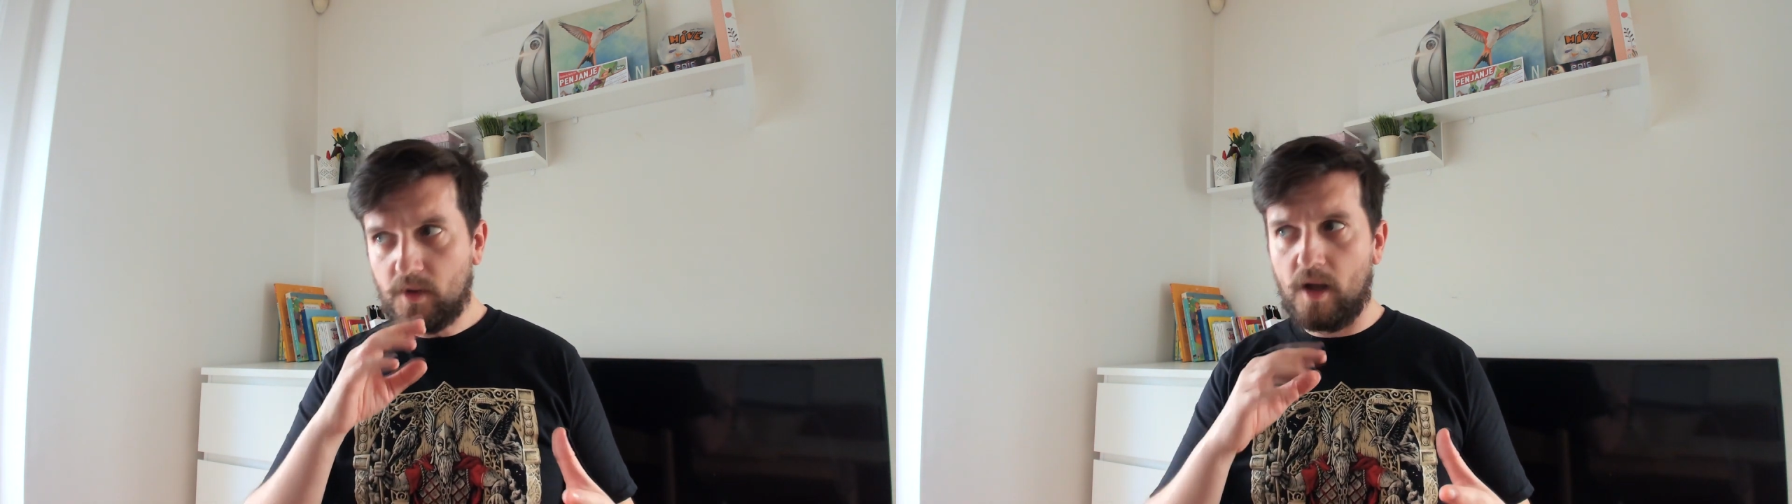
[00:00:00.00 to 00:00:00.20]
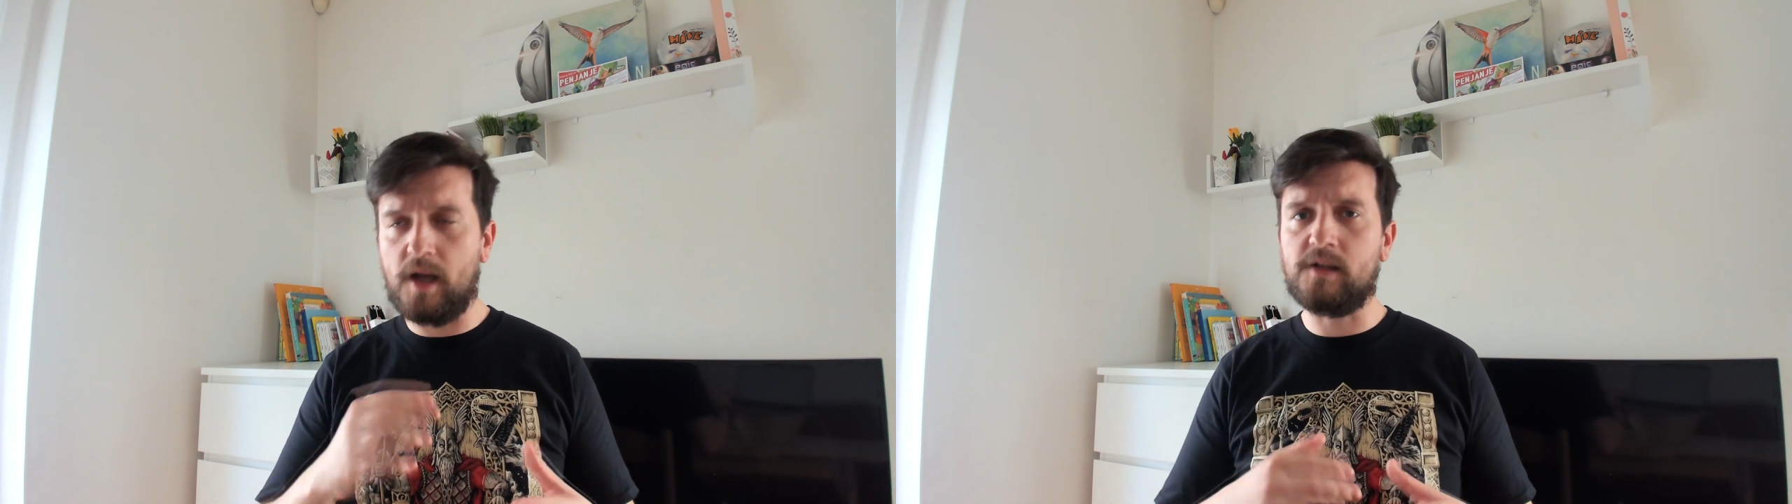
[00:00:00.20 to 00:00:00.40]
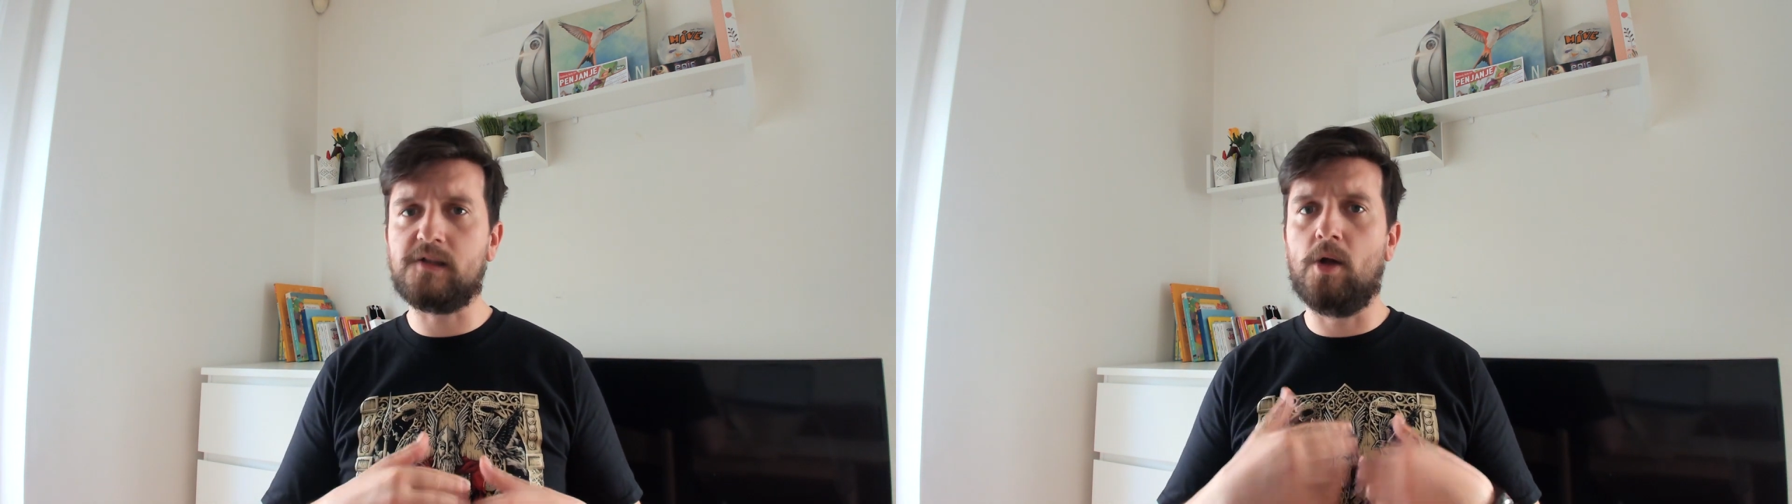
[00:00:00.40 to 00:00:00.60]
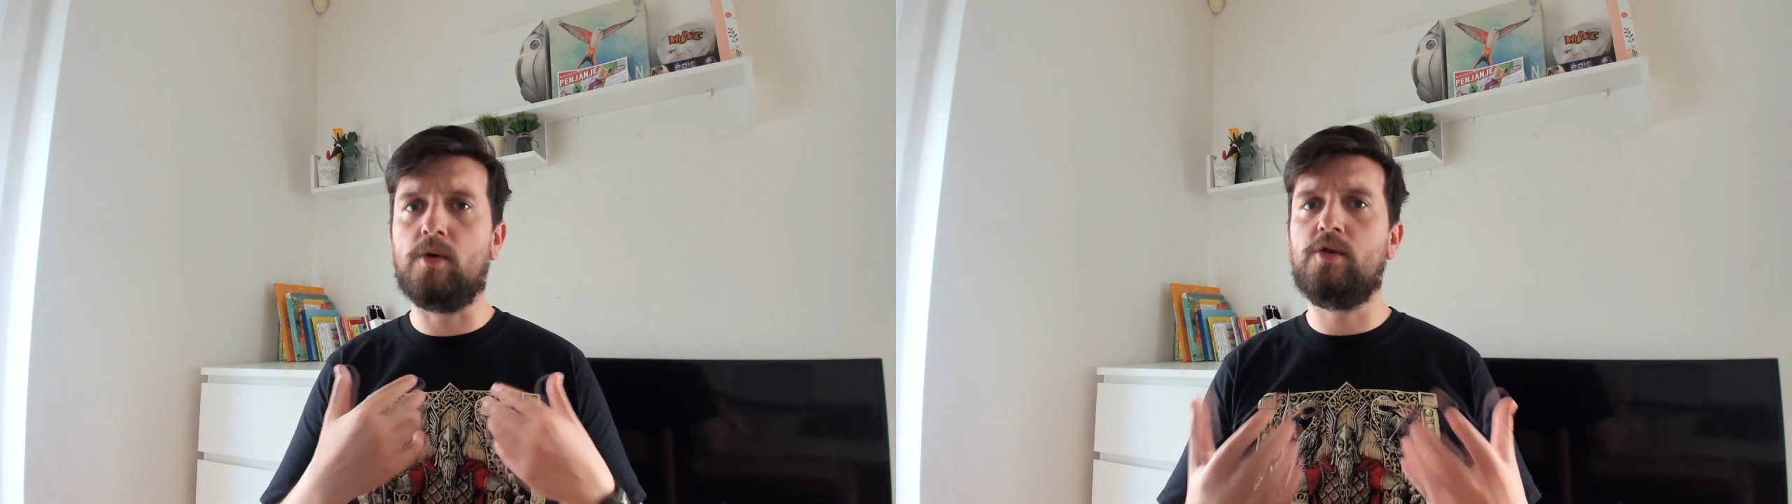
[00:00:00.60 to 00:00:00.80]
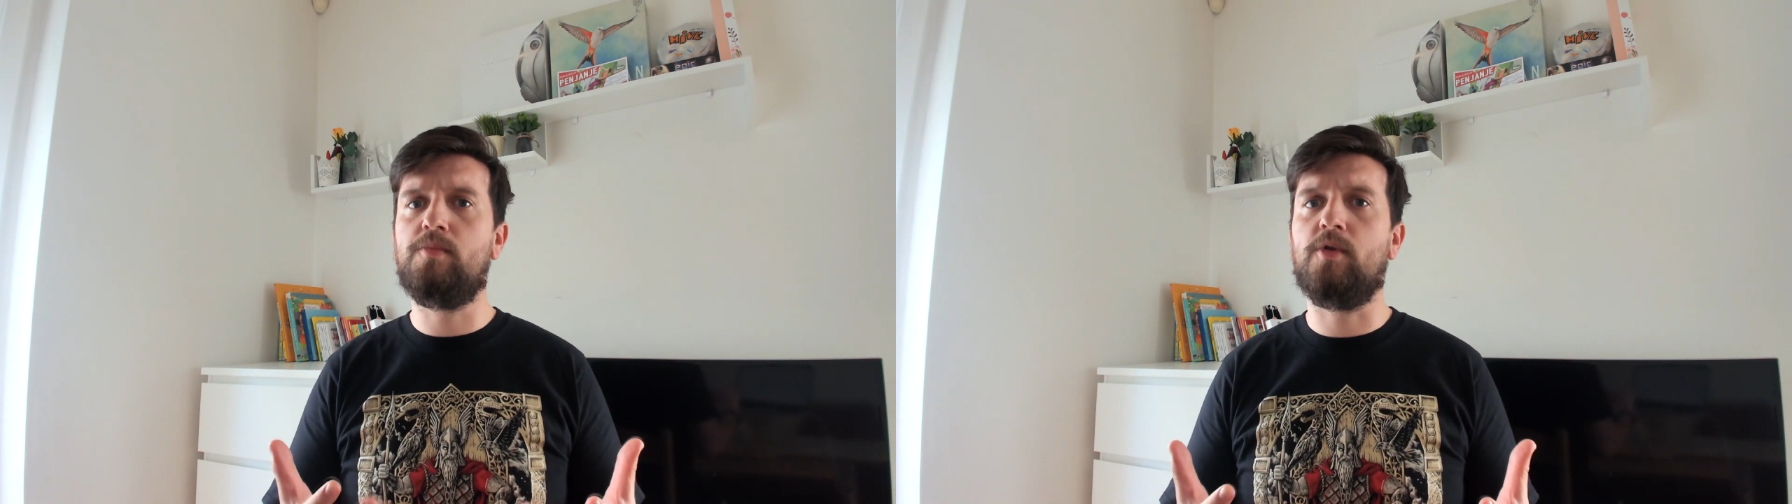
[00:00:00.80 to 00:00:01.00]
and
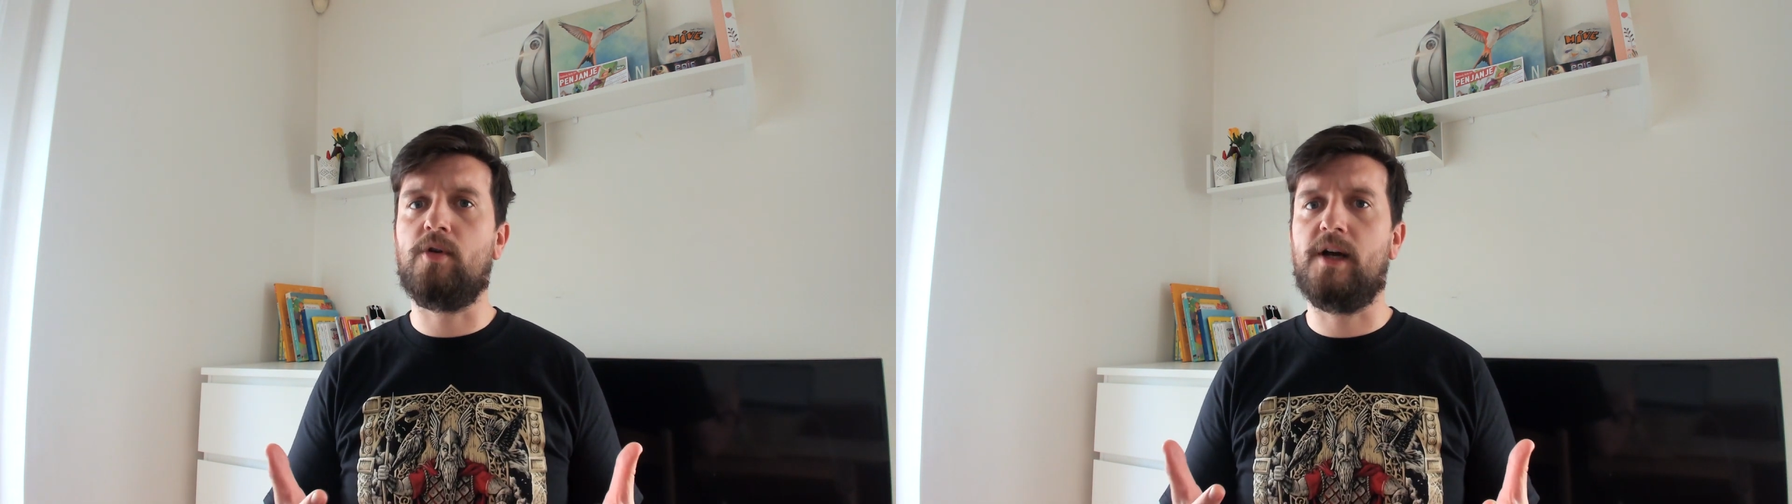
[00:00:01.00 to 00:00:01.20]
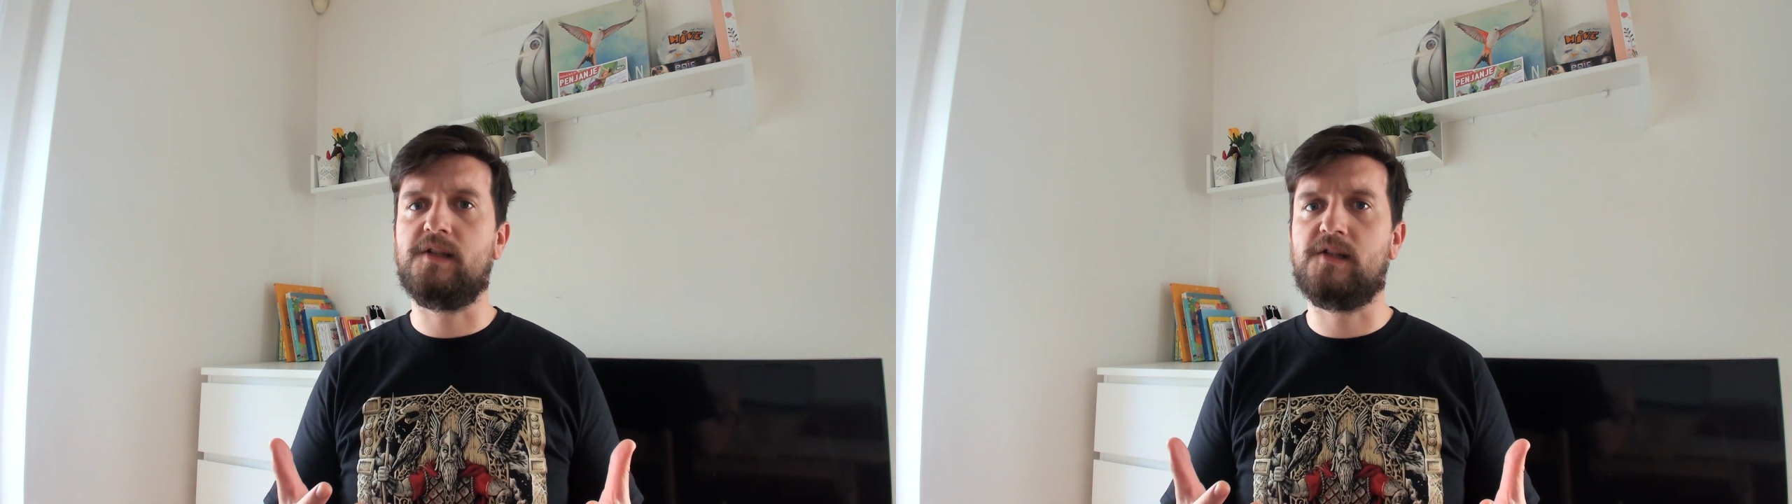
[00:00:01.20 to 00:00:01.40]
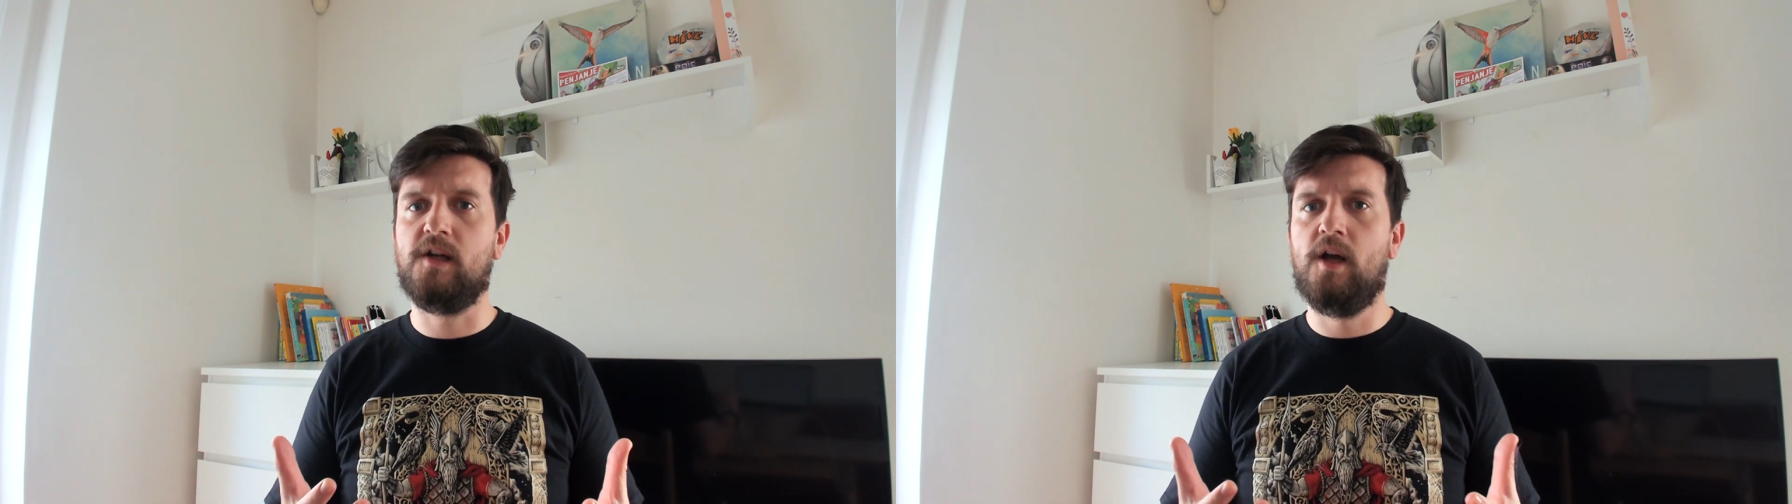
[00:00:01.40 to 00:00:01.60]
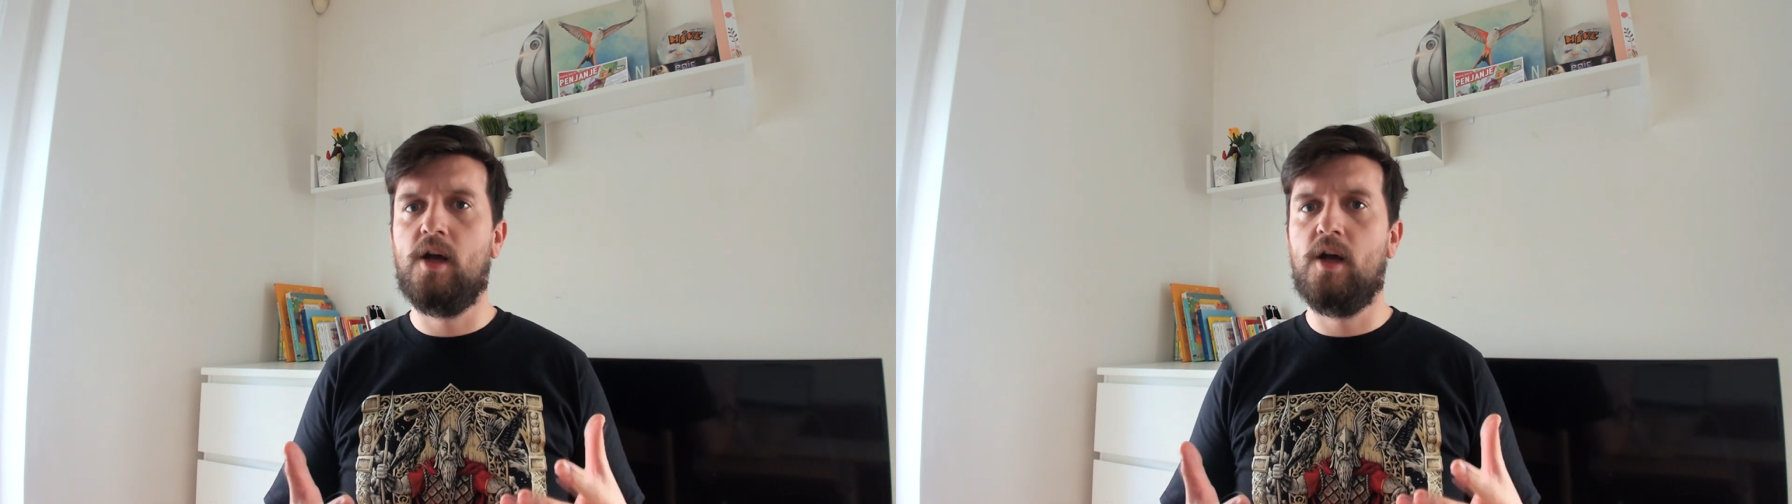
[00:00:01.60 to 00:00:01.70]
slower to progress